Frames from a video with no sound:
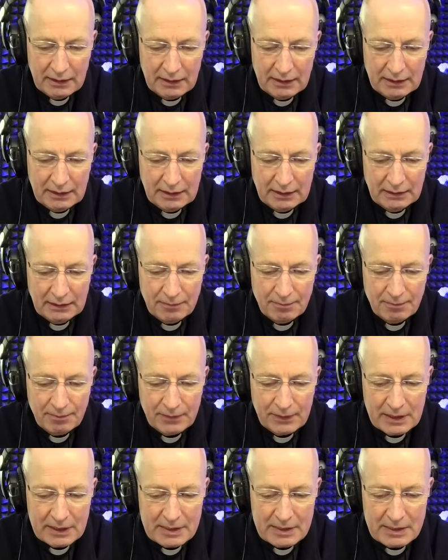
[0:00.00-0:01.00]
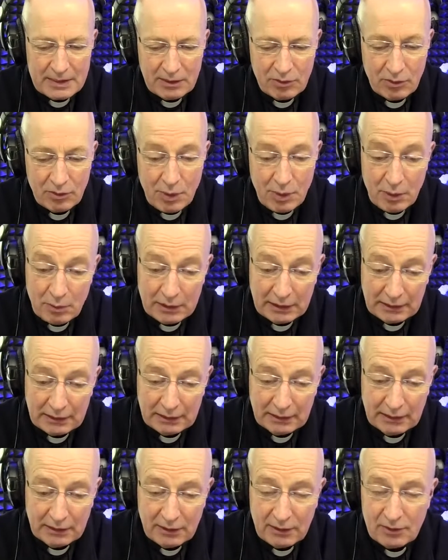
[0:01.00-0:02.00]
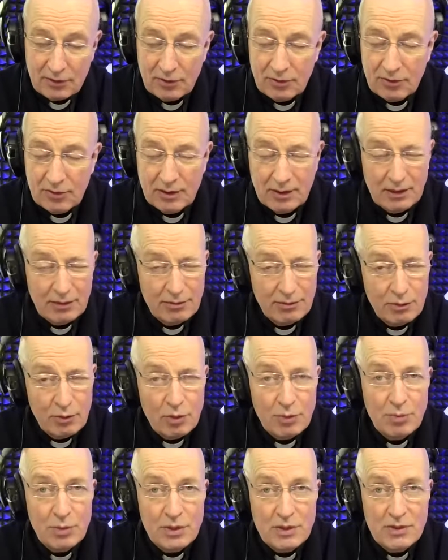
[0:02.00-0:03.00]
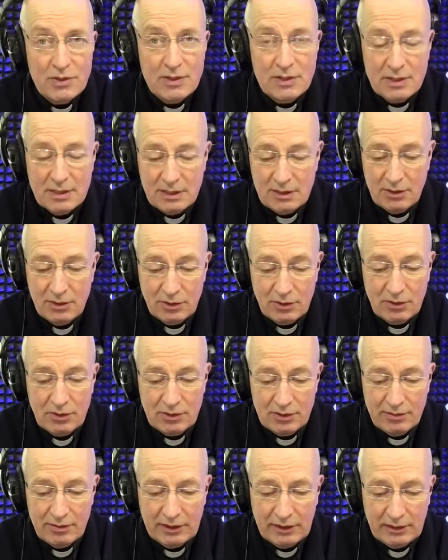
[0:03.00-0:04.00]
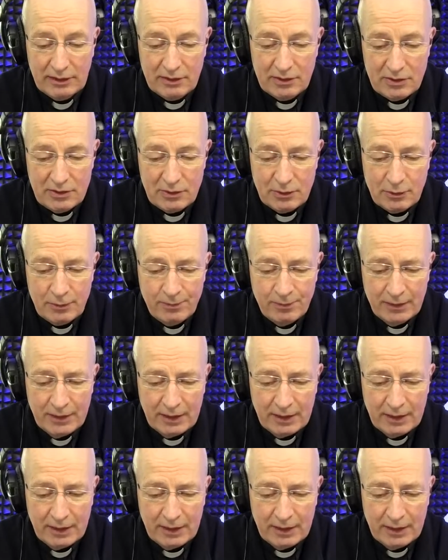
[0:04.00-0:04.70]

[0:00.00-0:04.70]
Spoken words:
That's in the Republic, and there's, I think, 4 prisons in the north of Ireland too.